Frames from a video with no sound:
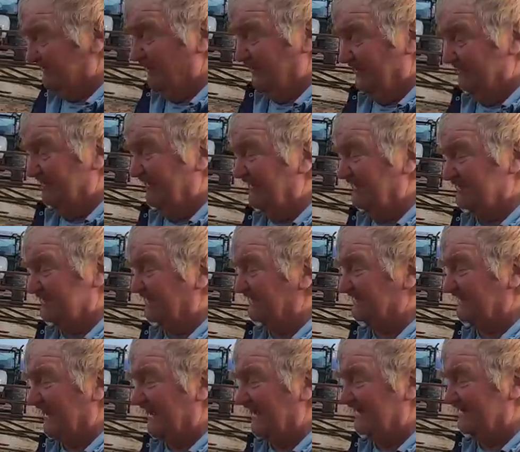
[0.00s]
not the biggest
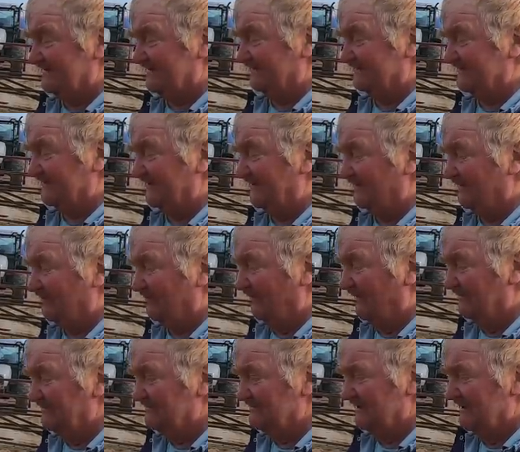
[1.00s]
of tyres I've seen on
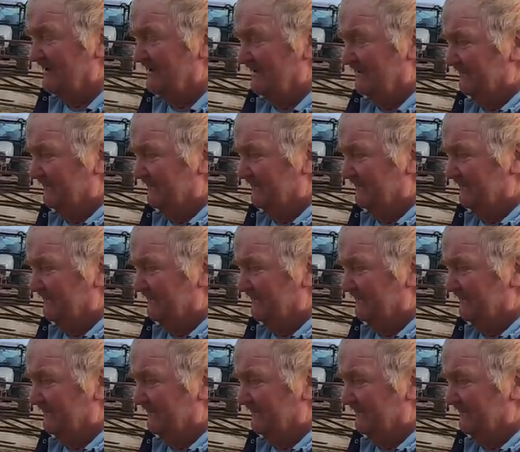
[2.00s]
quads,